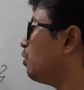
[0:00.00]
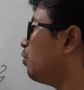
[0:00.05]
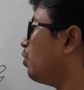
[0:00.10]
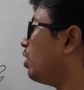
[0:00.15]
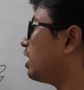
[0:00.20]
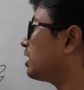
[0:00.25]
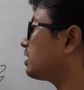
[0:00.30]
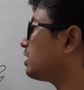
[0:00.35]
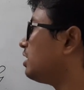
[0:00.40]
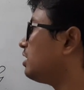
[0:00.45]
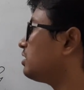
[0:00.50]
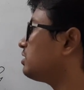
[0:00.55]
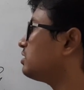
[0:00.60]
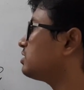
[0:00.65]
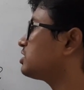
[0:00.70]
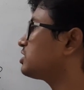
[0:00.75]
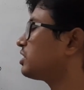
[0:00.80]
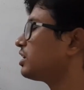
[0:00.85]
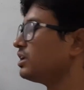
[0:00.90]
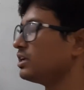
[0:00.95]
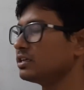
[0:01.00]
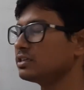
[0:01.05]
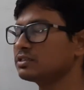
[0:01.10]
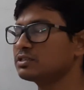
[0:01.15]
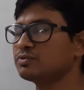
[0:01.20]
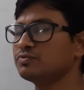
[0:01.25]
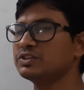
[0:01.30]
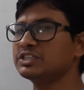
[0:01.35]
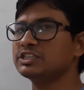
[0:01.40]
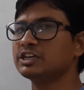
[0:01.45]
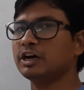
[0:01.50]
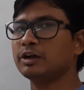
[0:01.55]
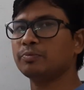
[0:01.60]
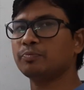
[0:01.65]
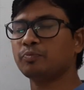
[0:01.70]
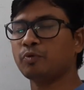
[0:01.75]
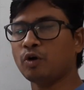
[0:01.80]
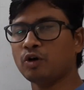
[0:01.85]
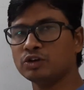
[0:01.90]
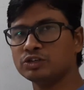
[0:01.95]
what are the strings which are
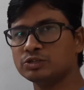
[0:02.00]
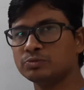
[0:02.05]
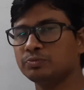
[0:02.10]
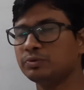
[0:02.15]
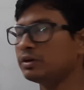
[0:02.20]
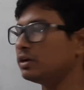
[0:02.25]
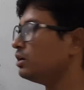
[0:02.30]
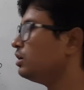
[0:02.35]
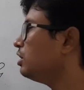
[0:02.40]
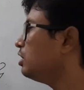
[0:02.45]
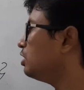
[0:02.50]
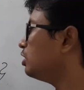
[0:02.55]
possible